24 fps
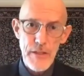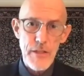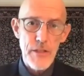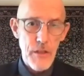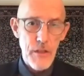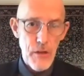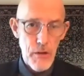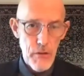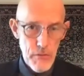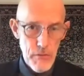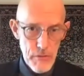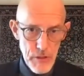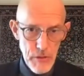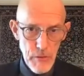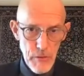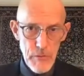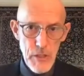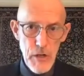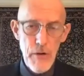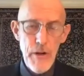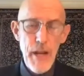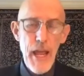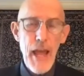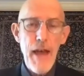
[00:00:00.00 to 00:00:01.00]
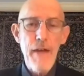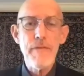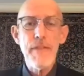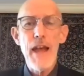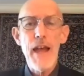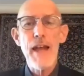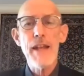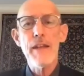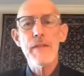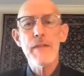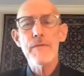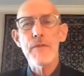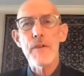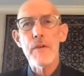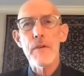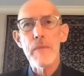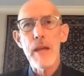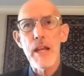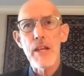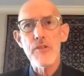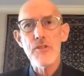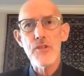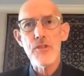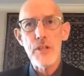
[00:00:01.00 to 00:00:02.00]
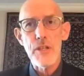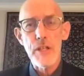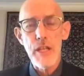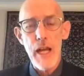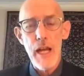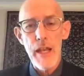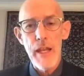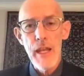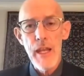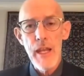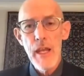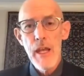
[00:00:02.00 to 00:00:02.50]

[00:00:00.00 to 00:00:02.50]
So, so don't have that information yet.